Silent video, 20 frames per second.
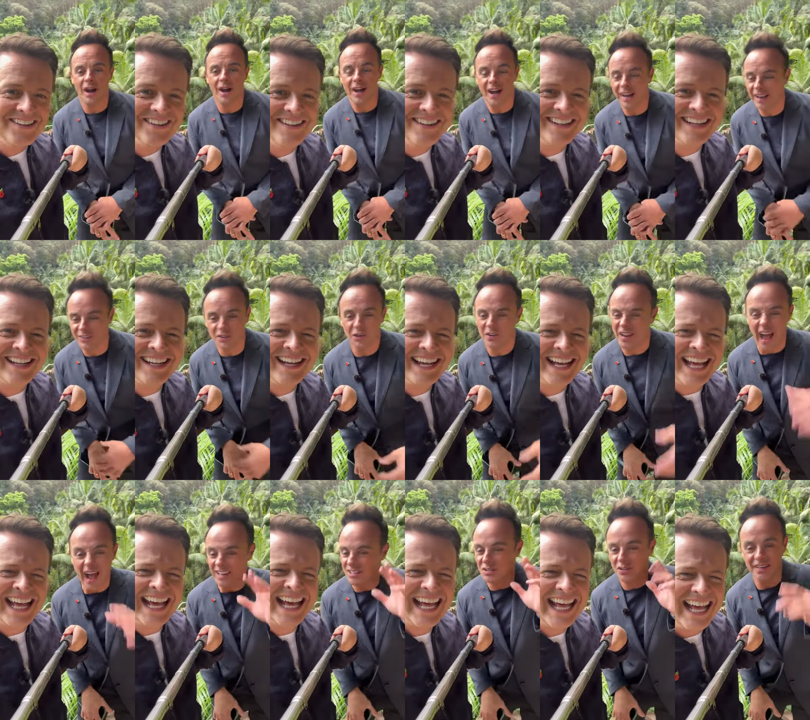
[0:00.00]
Speaker 1: on.
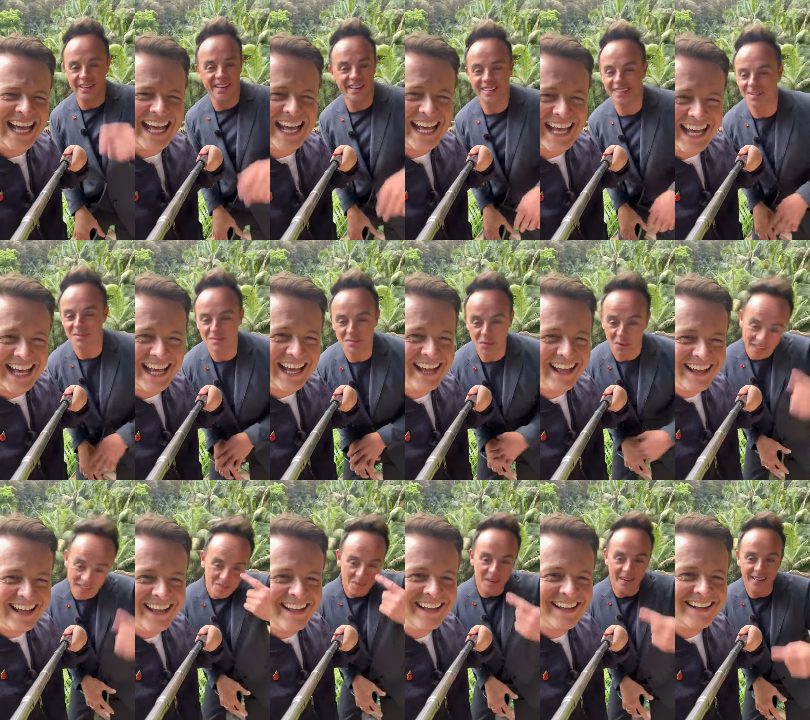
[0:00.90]
I don't need them,
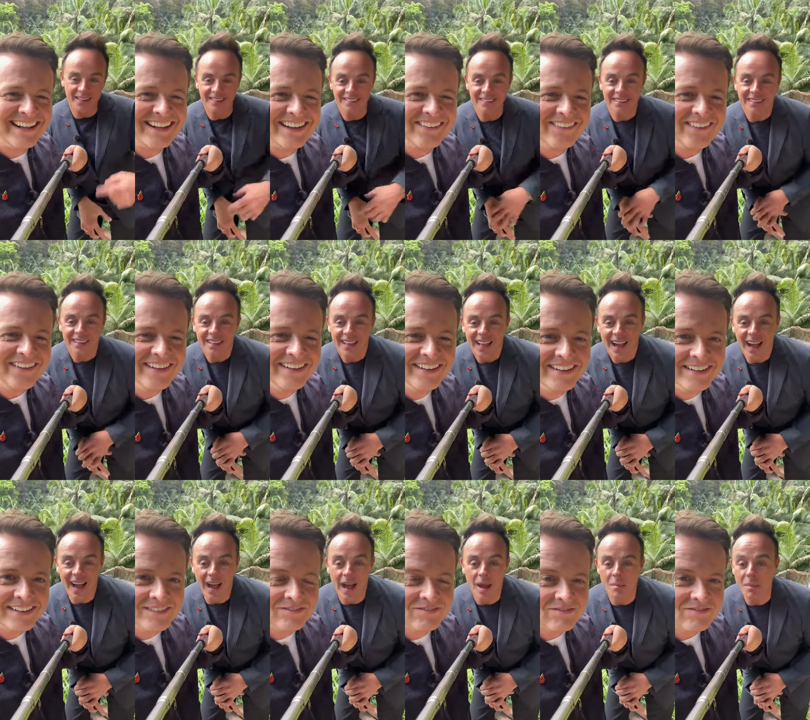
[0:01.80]
2020. Go on.
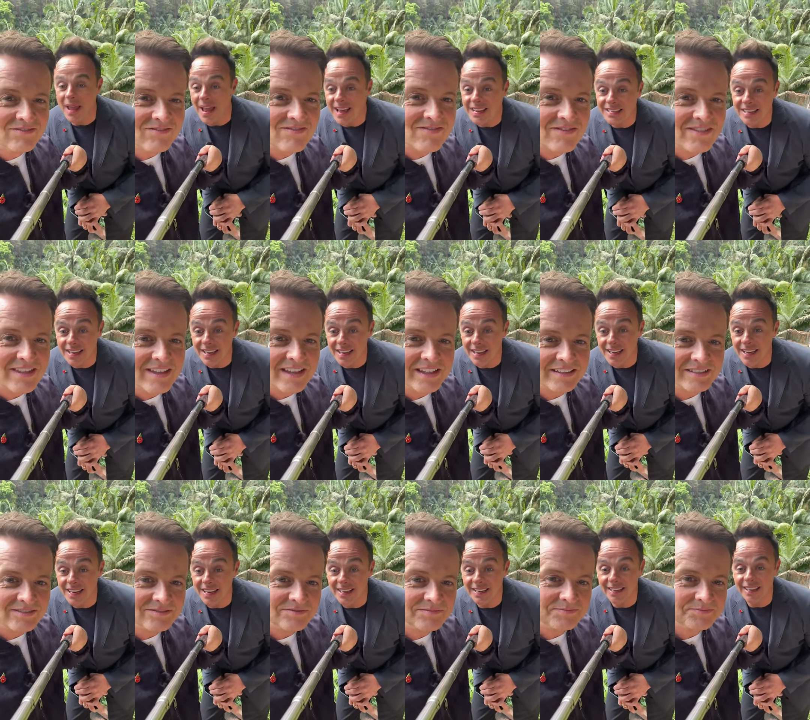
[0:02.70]

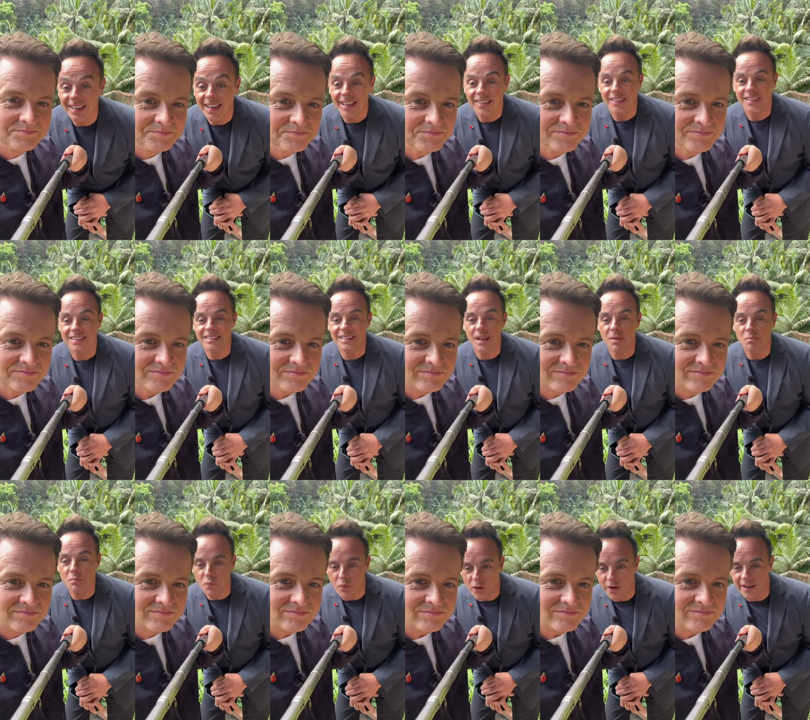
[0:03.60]
Amazing. They
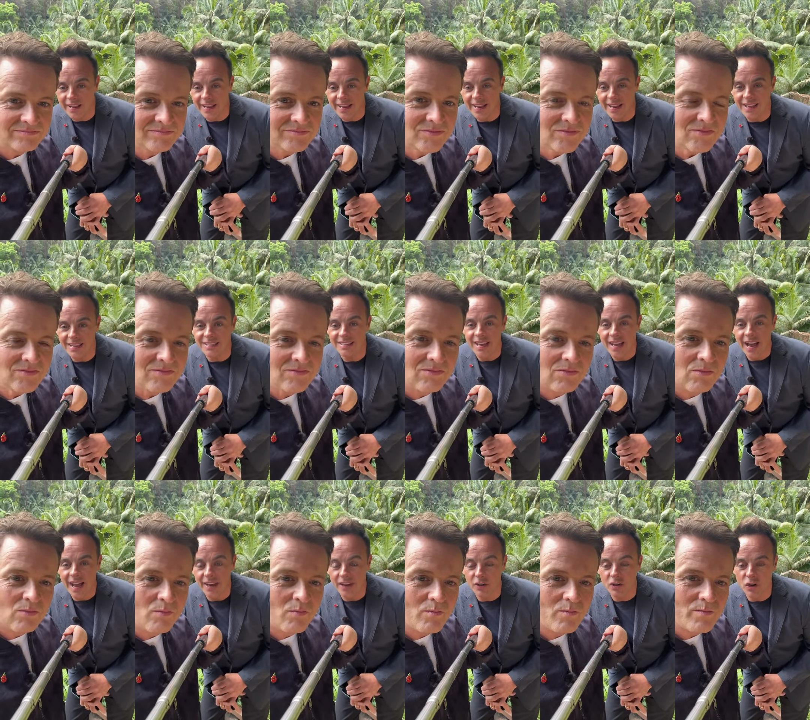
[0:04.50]
said brilliant.
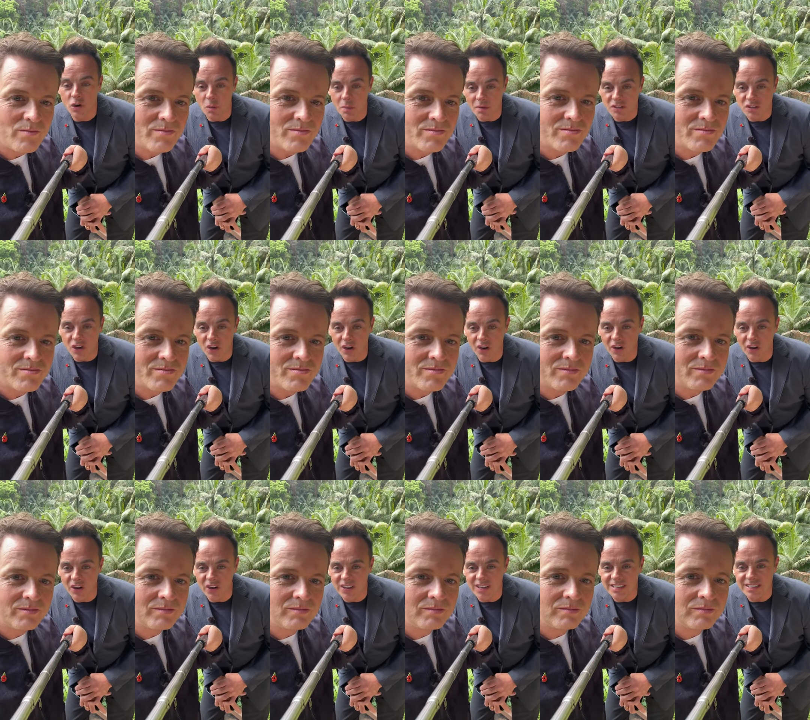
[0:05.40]
Hannah Cooper
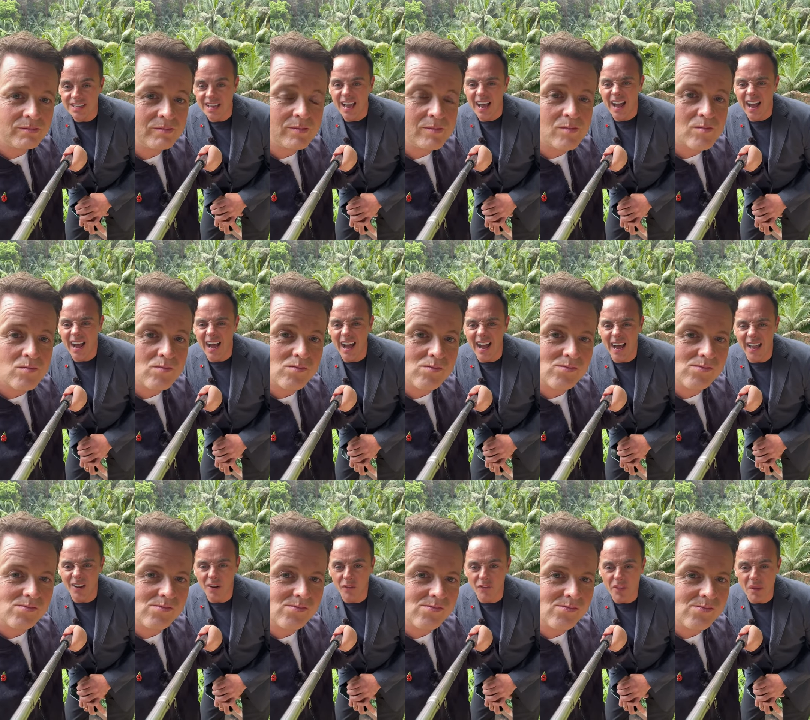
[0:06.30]
joined.
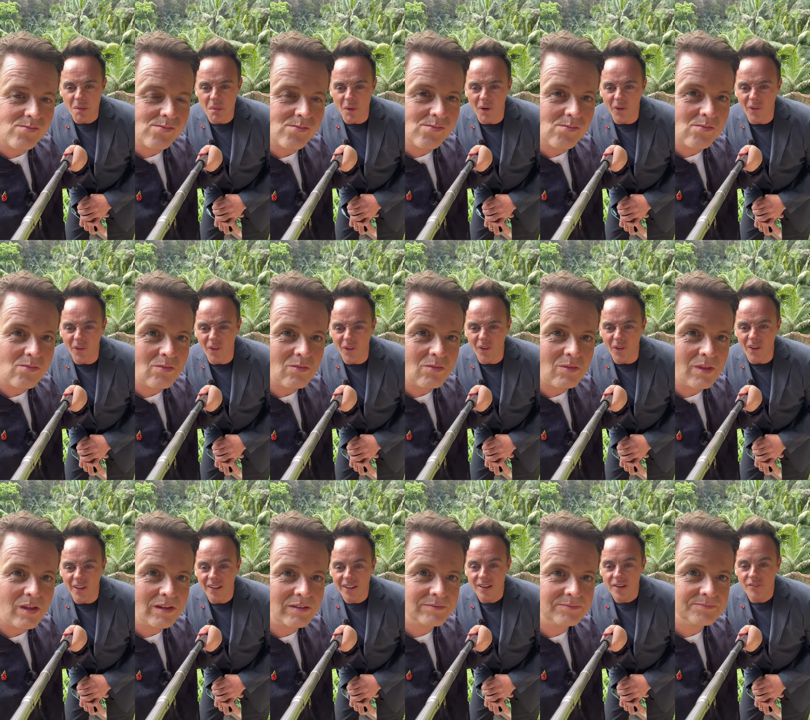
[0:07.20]
Love them
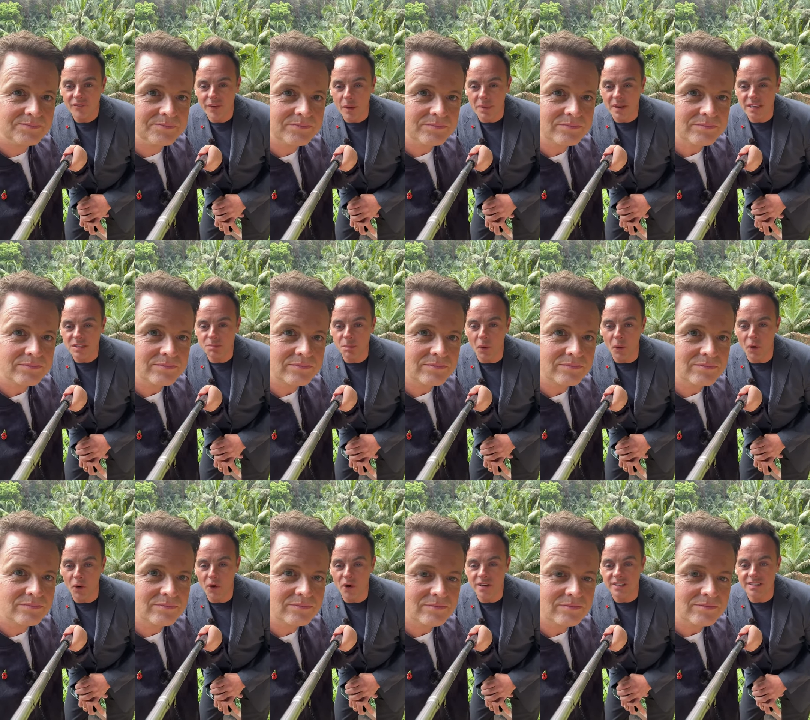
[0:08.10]
all. Fabulous
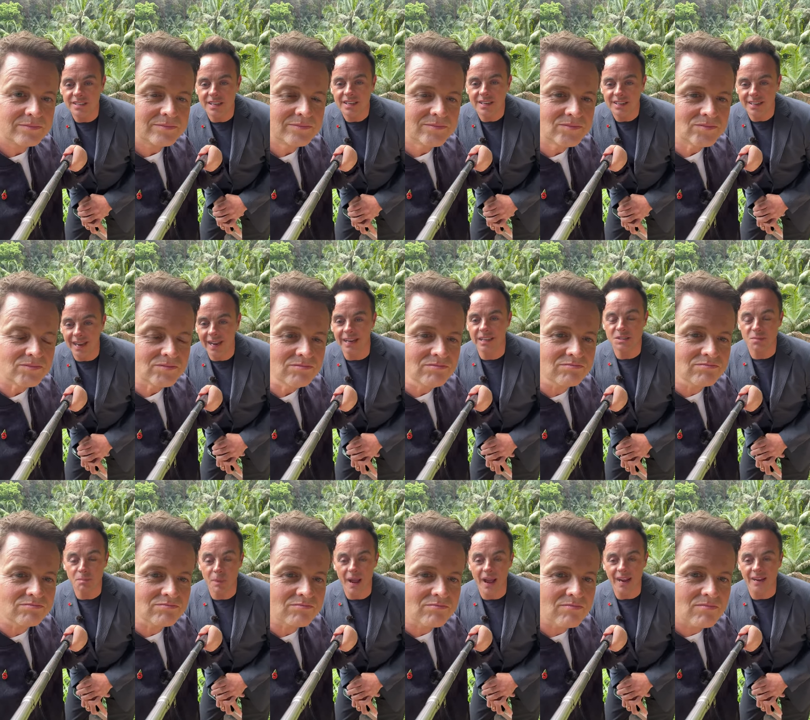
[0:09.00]
boys. Glad
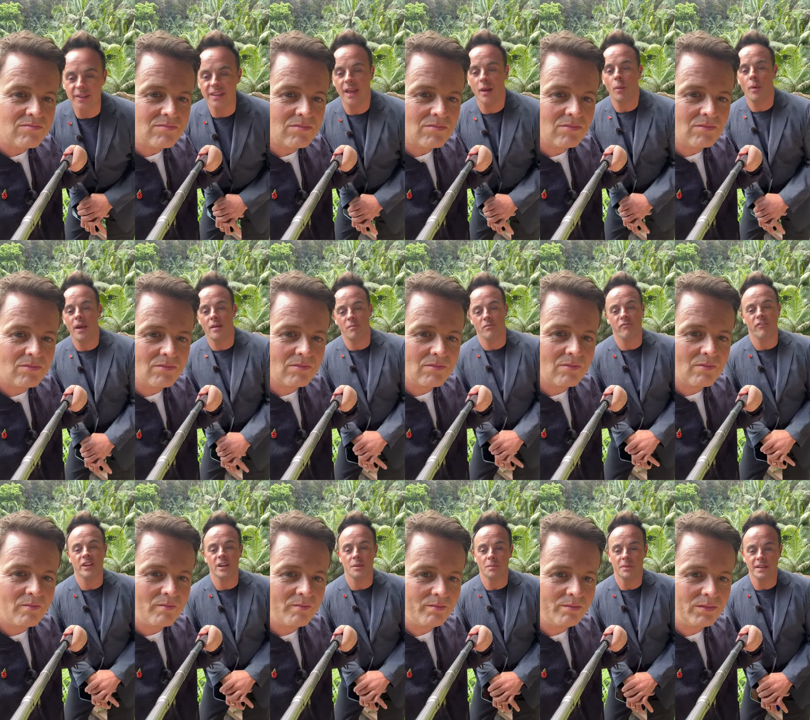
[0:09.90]
it's back. Yeah, we're
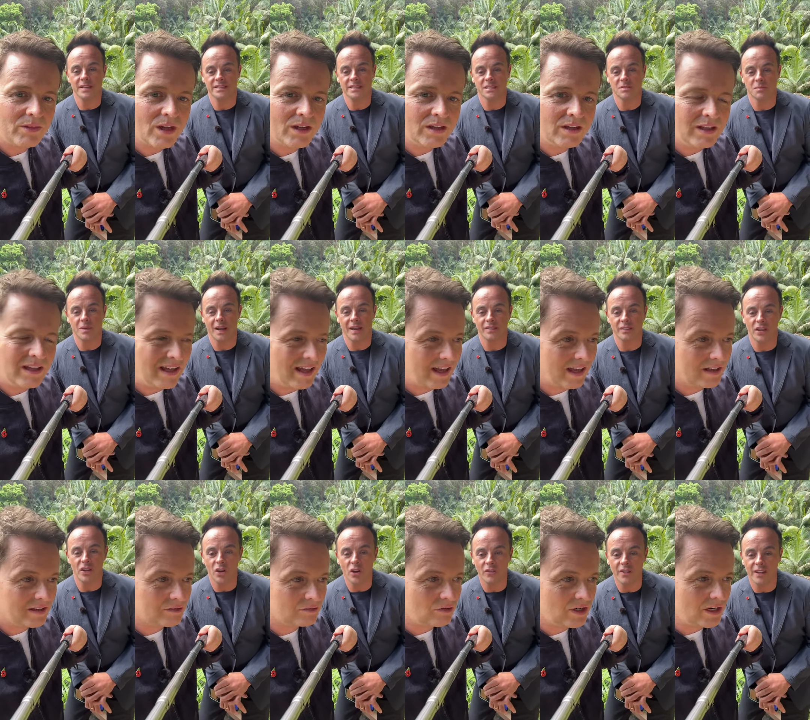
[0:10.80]
really pleased it's
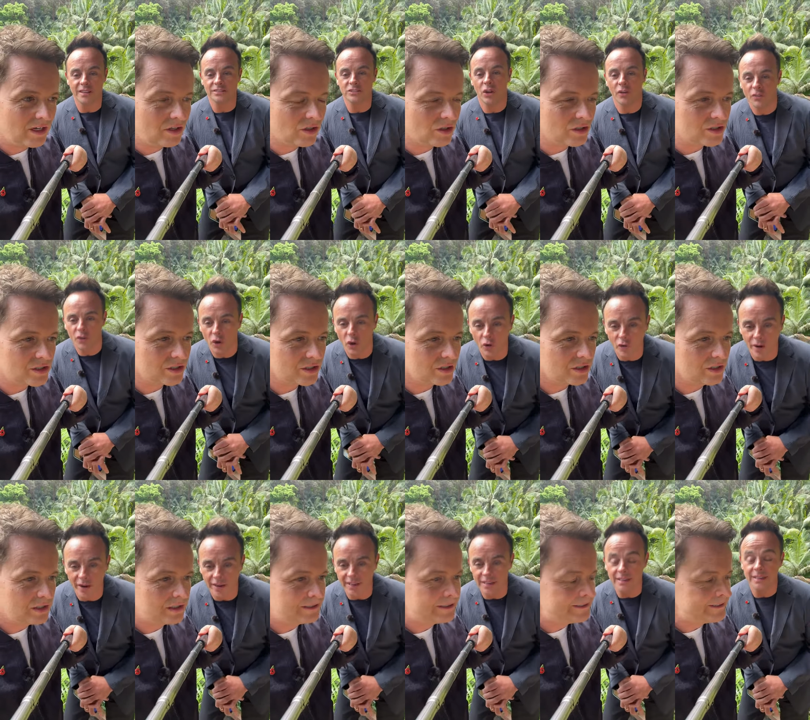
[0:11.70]
back. They love it. Good. Love it
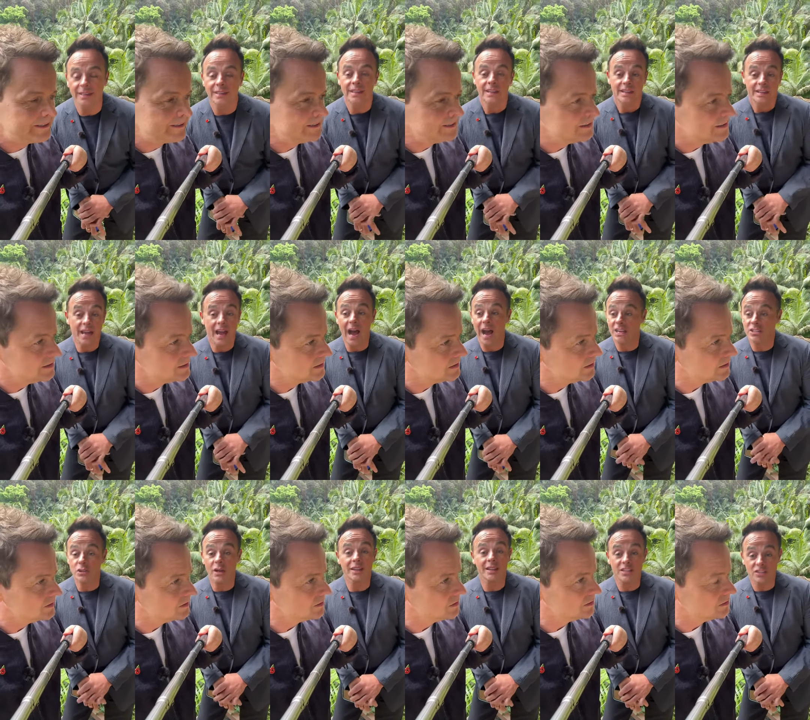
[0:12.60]
already. Yeah,
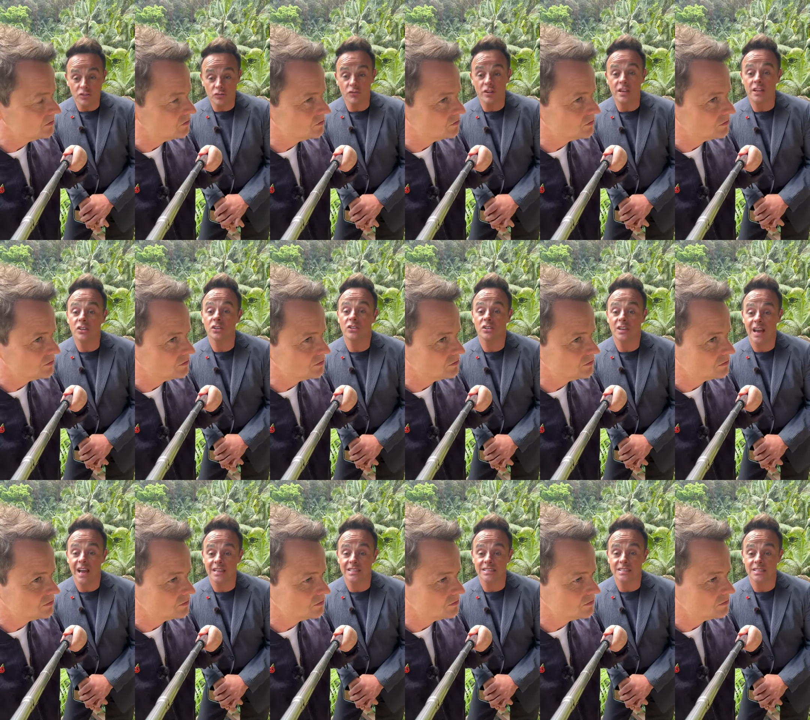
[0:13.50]
I do. I think it's a really good
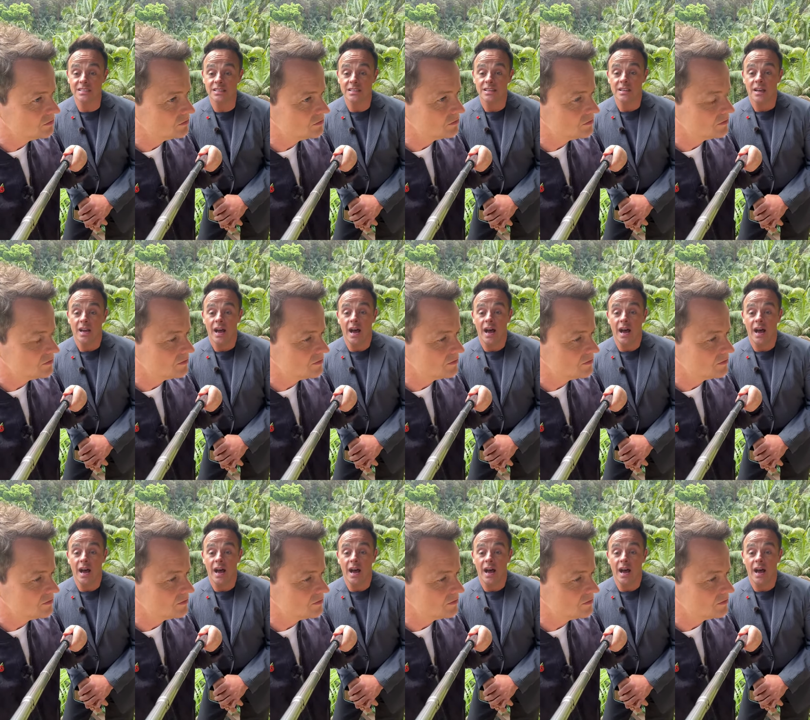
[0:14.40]
cast.